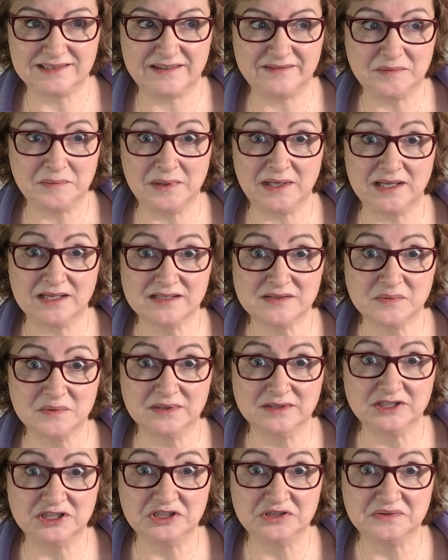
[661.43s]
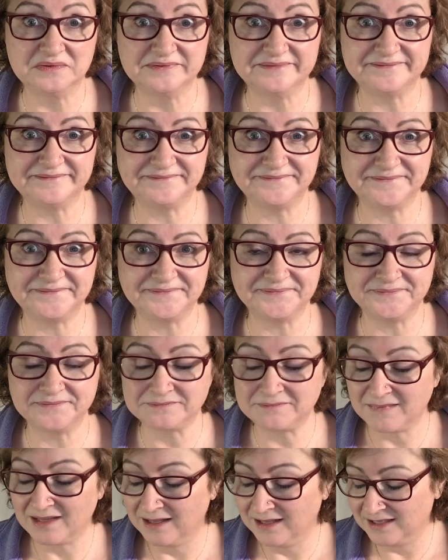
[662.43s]
Everybody else will too. Hmm.
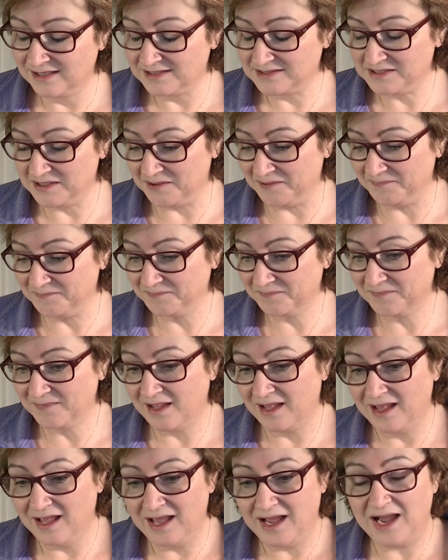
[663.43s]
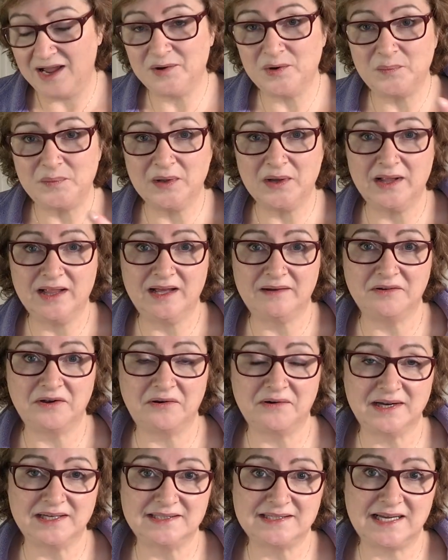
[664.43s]
So, I hope you all have a
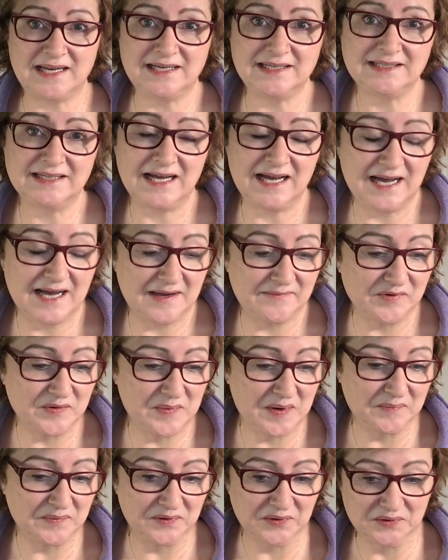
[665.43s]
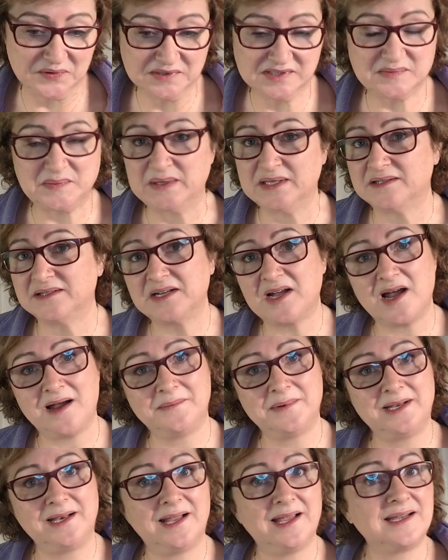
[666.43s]
great day. Um, remember the whole spiel,
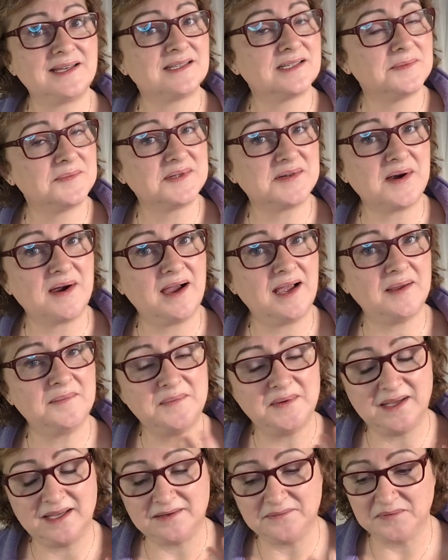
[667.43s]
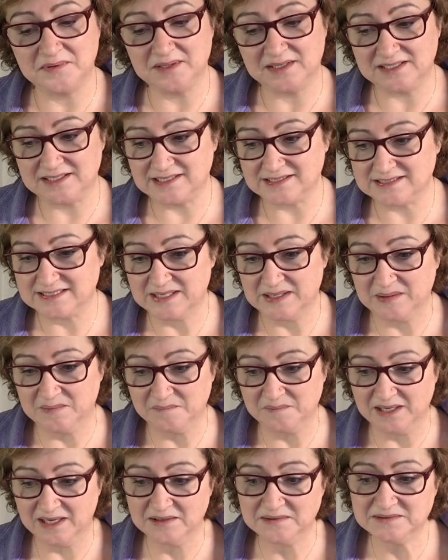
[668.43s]
comment, like, subscribe. It really does
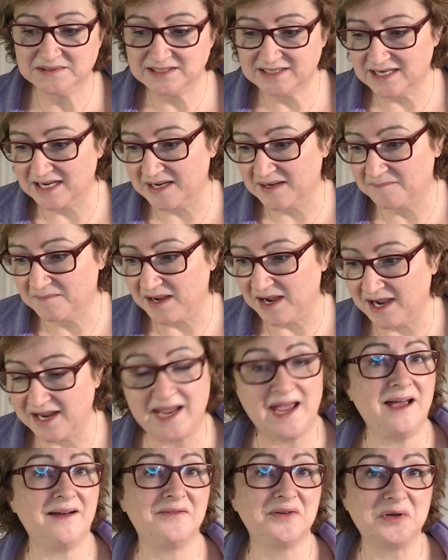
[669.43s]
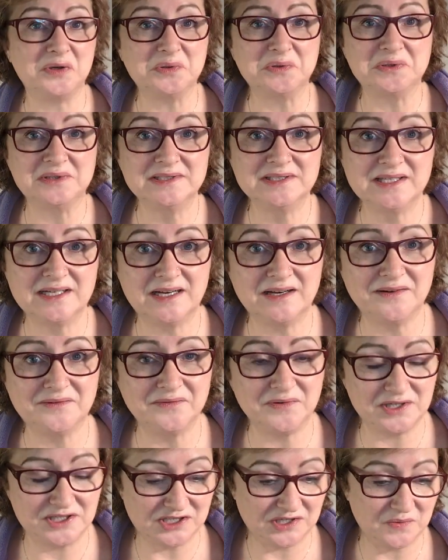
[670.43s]
help me out. Um, I have a goal
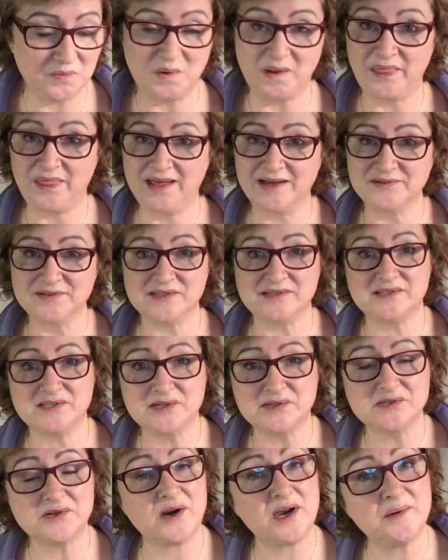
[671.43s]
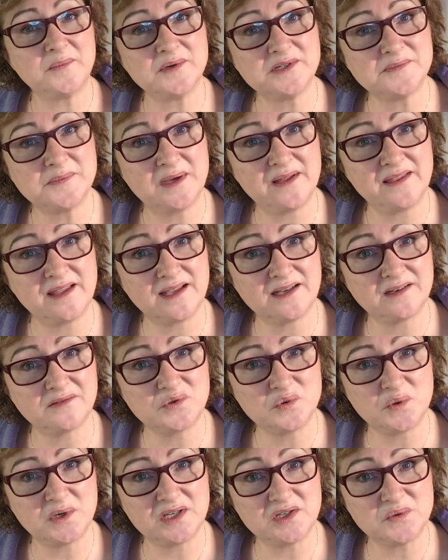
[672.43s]
of reaching 1,000 subscribers by the end of
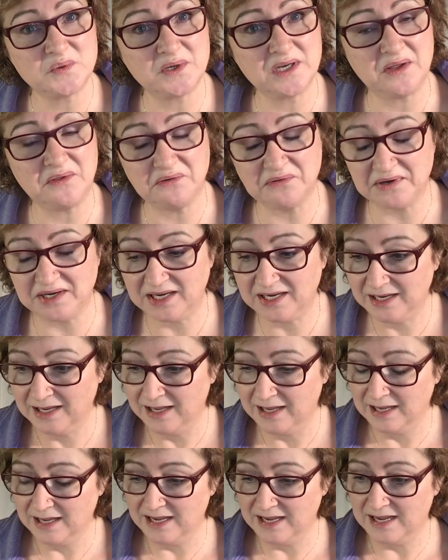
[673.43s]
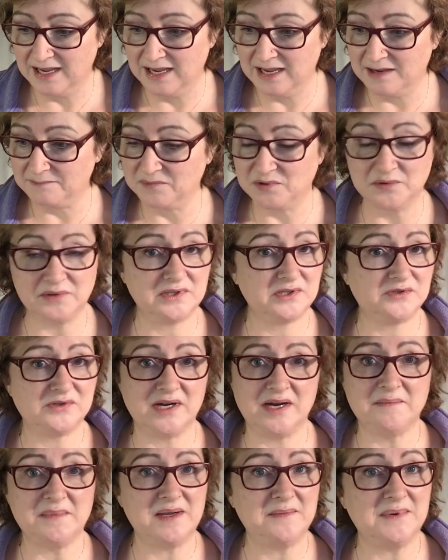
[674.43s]
2023. Uh, I'm going to
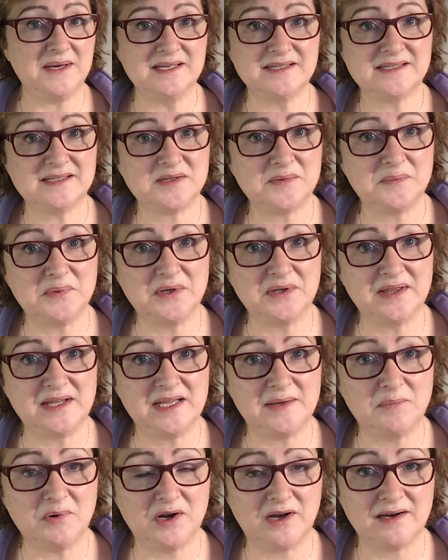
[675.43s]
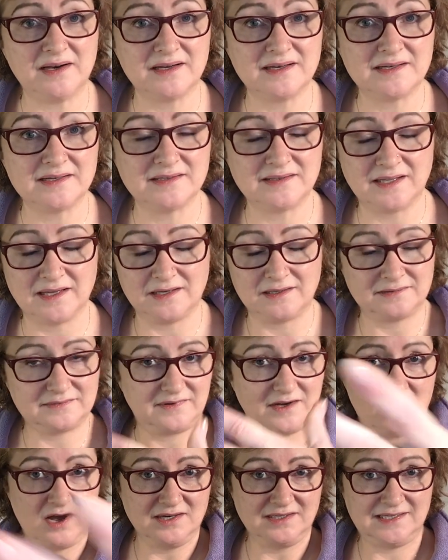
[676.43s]
try my best to put the product, the
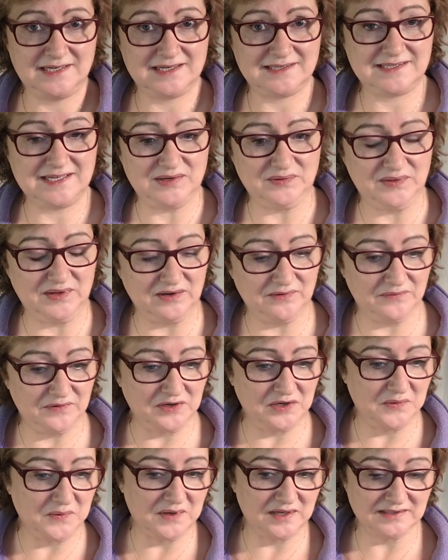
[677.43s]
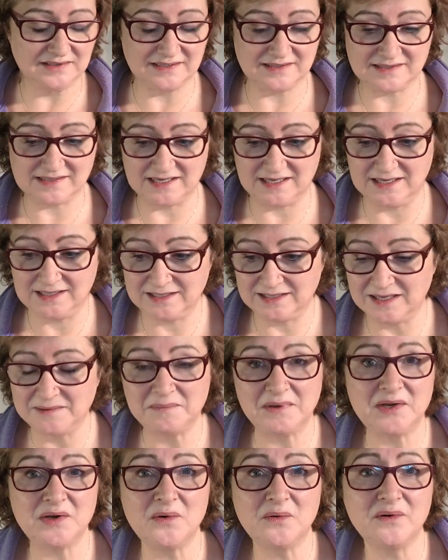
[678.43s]
content out there for you all to see. Let
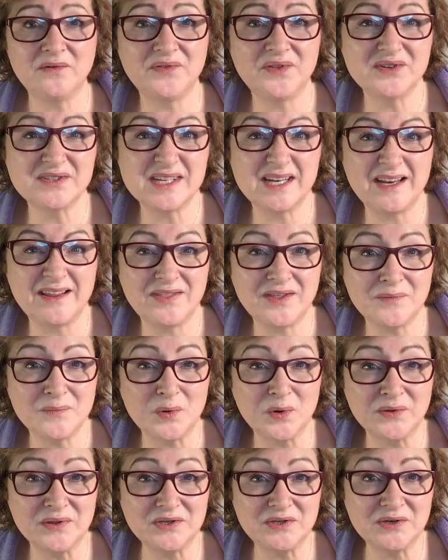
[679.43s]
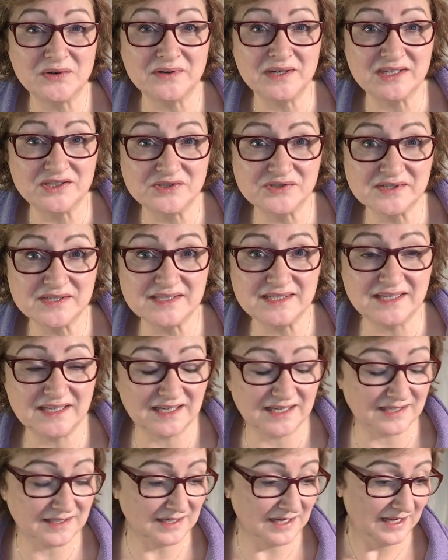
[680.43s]
me know if there's anything more that you're interested
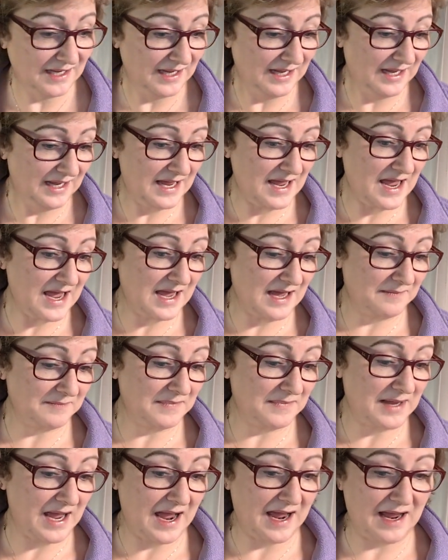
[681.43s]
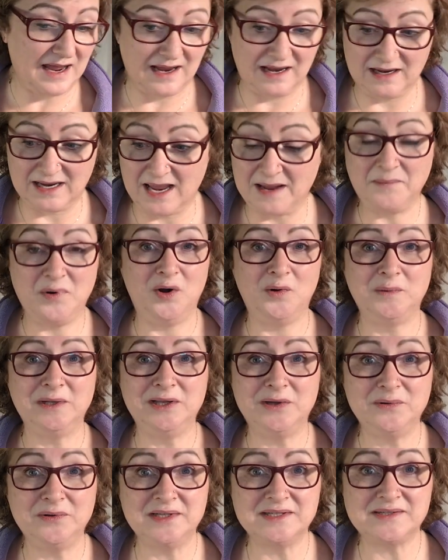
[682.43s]
in. Um, I am home
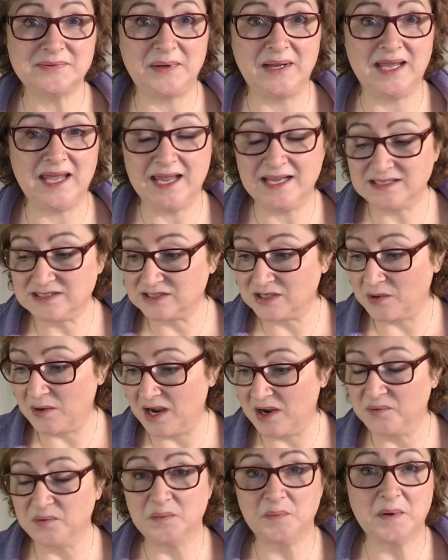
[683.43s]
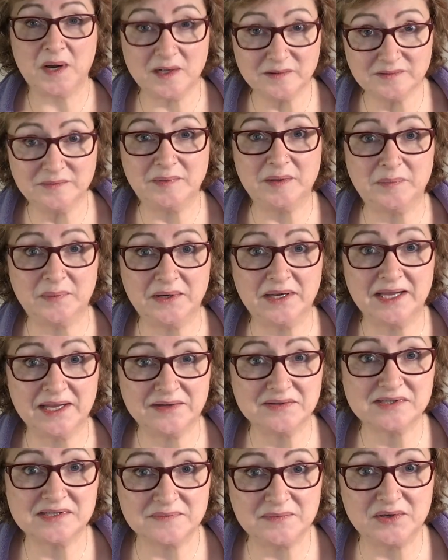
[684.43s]
alone this weekend, so I will probably be putting
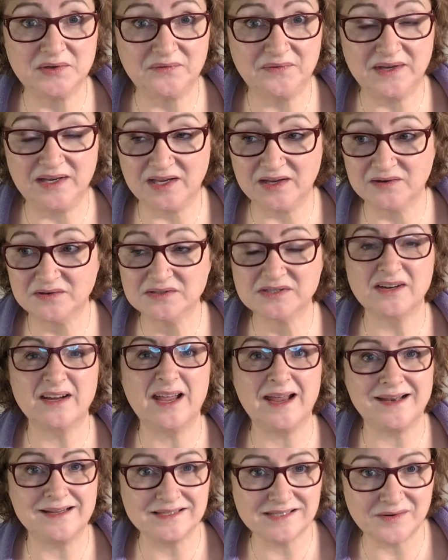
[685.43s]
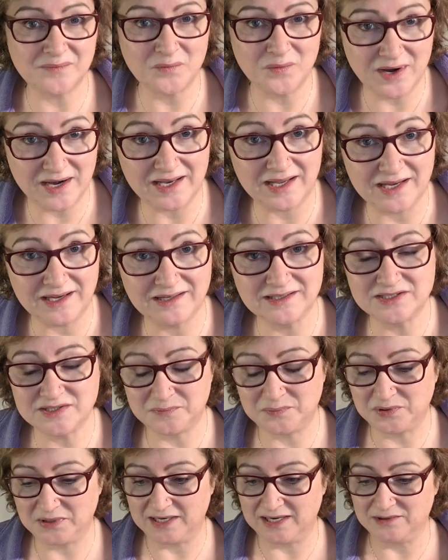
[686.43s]
out some new videos or getting some ready to
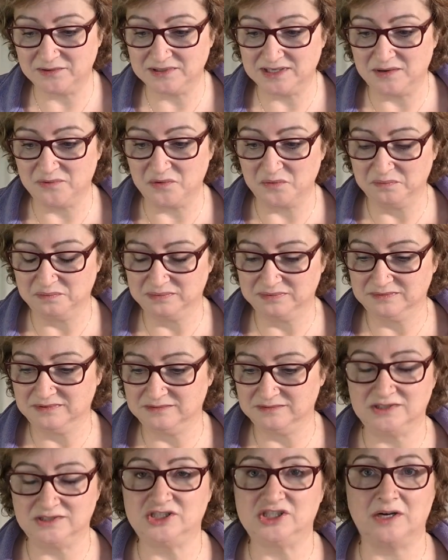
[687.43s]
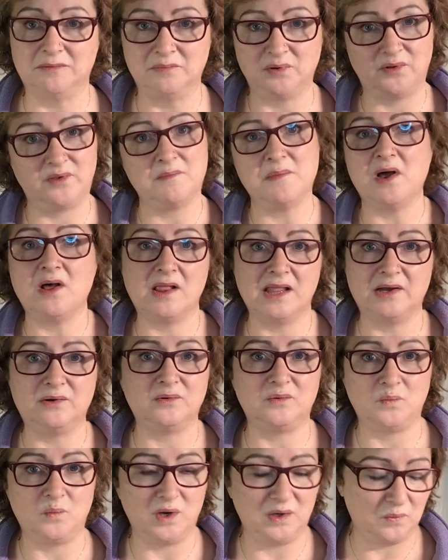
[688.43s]
put out. I won't jumble them all
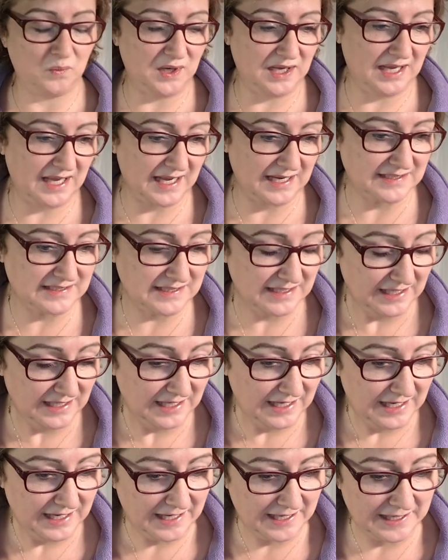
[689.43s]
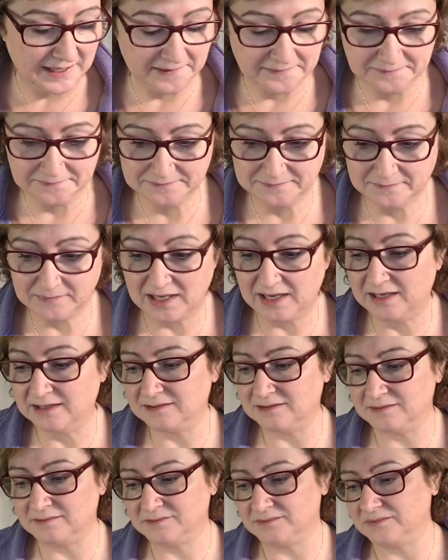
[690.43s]
out in one weekend. Um,
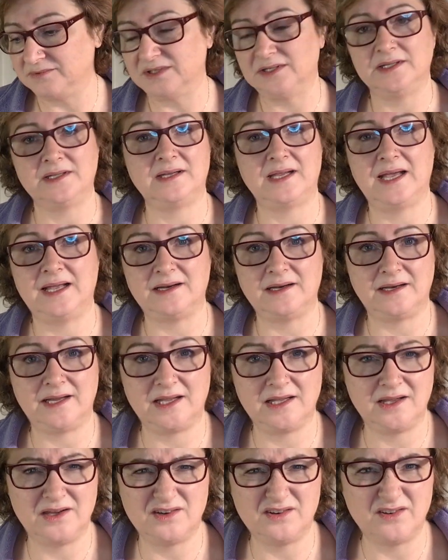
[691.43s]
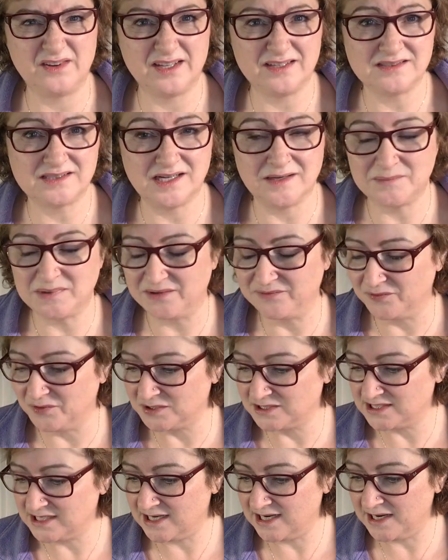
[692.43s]
and really, editing, you know, that's not my
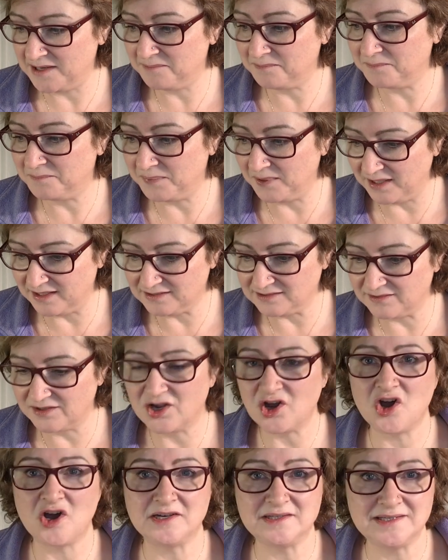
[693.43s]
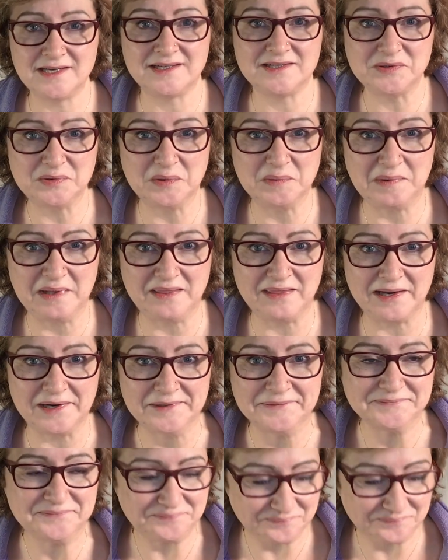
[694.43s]
forte, but the content will be there.